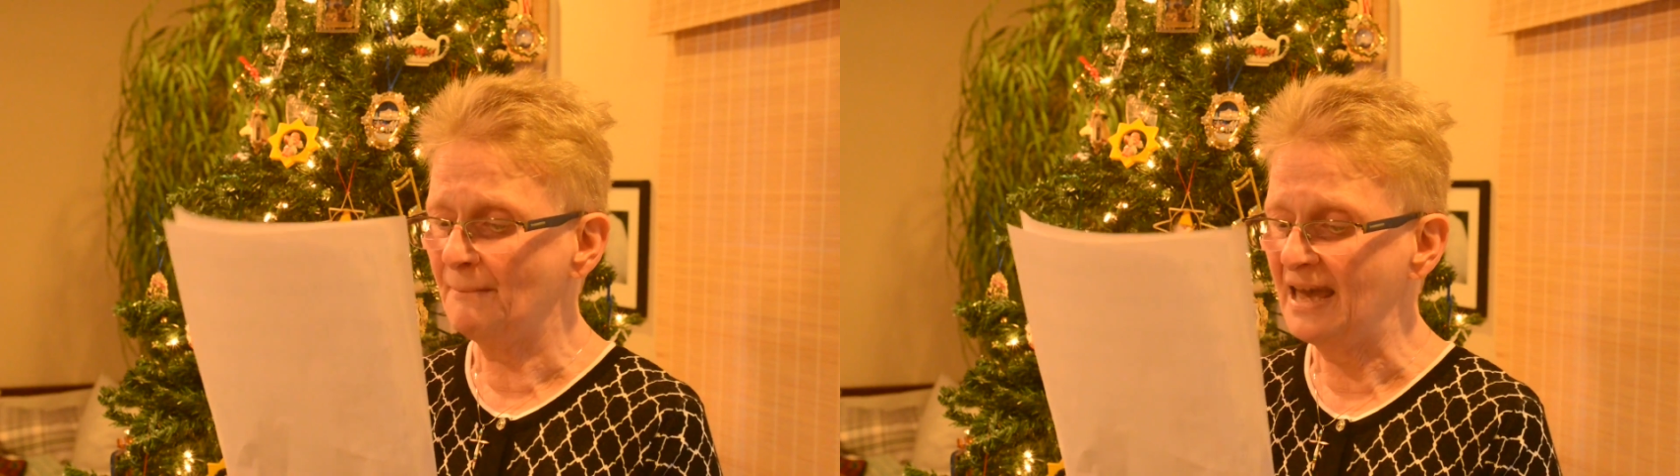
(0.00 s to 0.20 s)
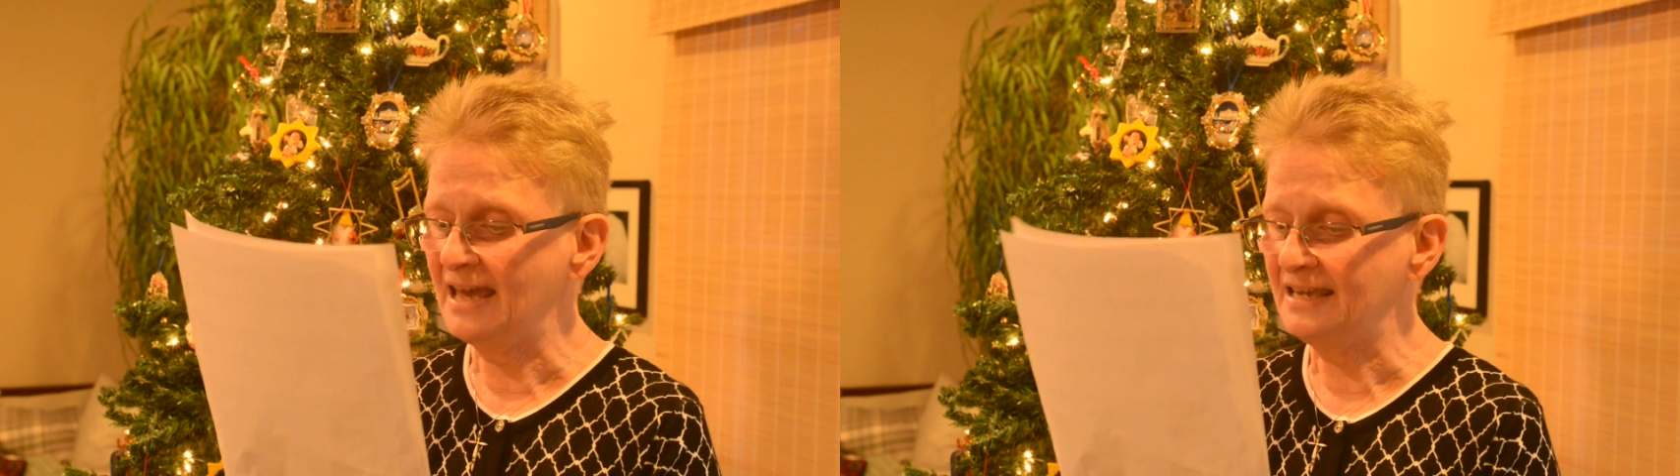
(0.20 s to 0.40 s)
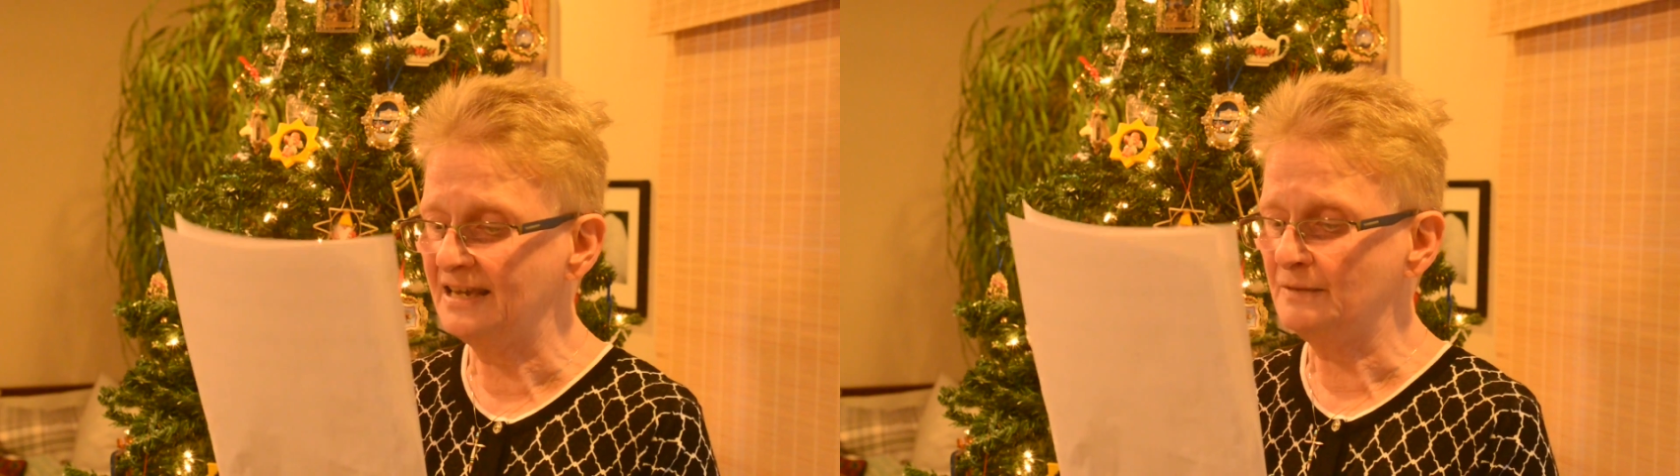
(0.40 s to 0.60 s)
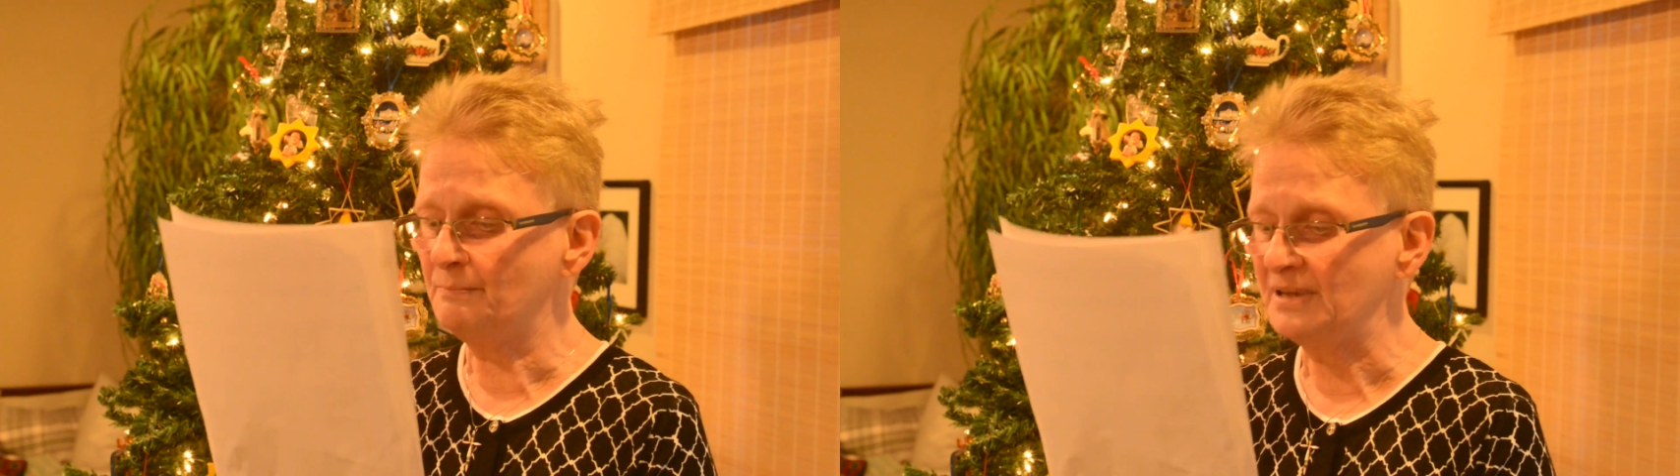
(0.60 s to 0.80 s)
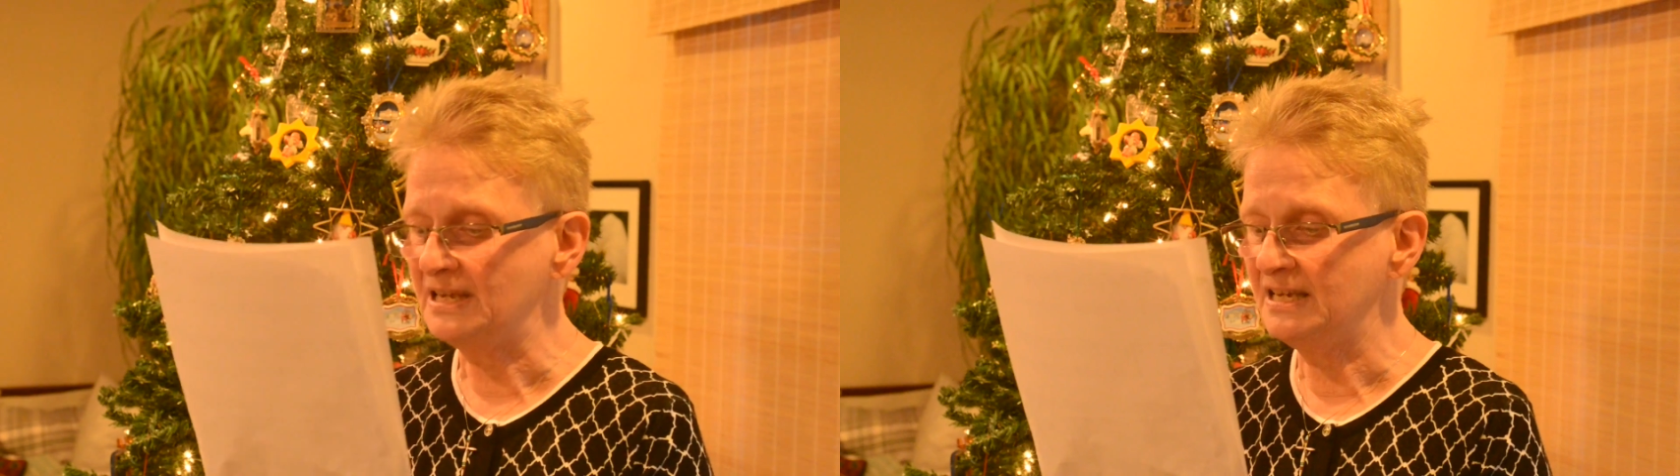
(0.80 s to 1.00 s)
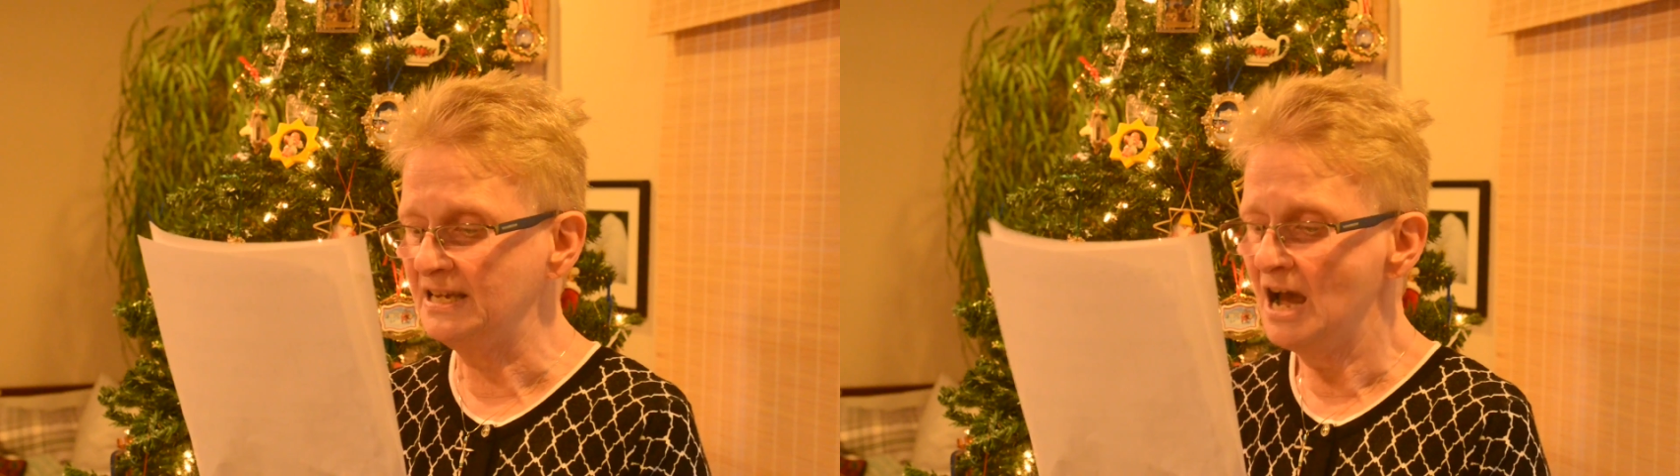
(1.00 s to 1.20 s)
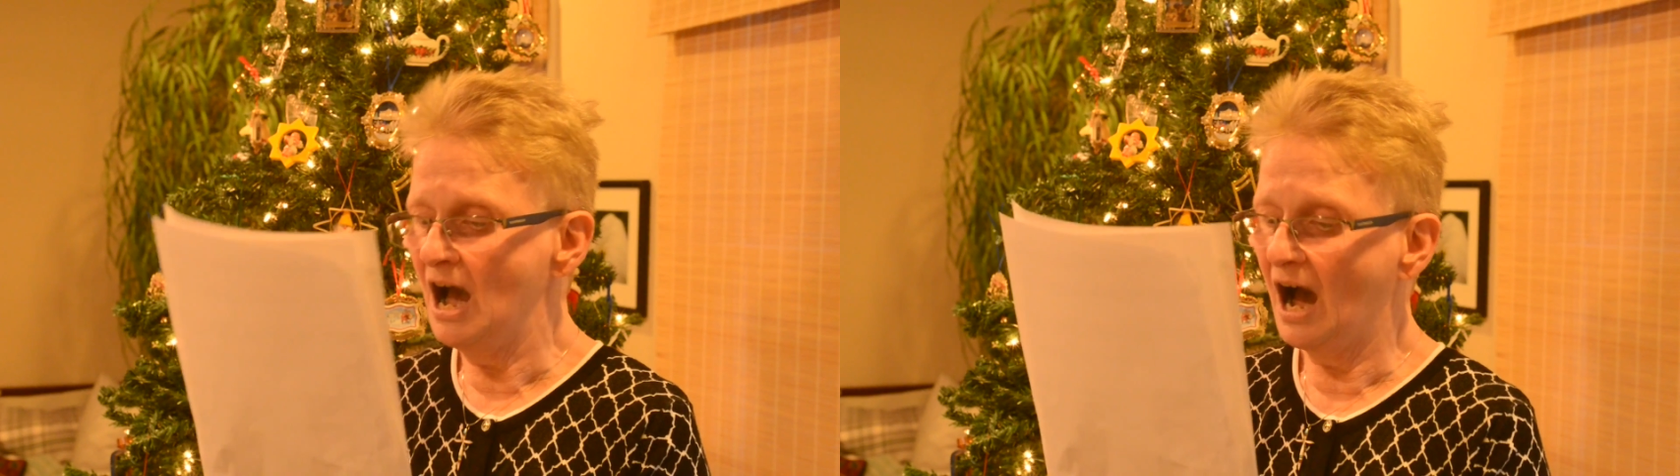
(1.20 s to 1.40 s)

May it be